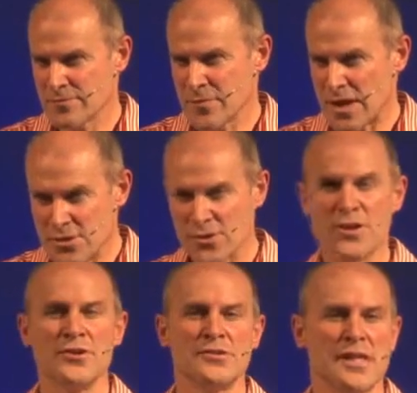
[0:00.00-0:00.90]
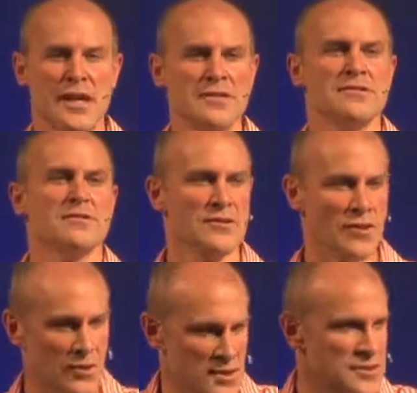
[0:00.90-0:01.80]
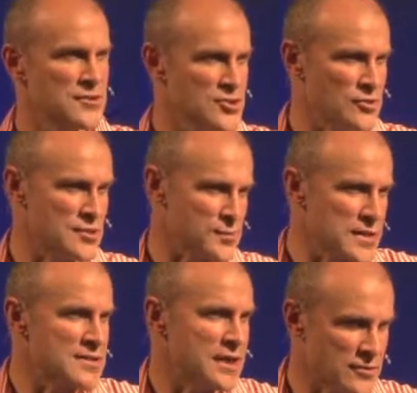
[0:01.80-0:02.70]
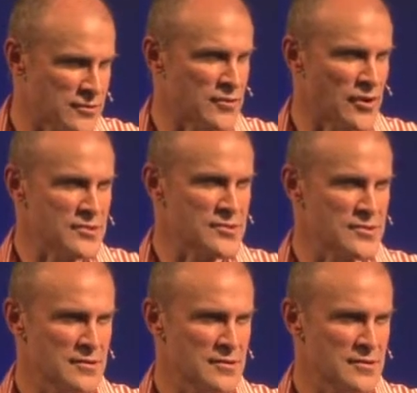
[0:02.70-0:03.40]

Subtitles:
He took those things on his own shoulders when he died on the cross.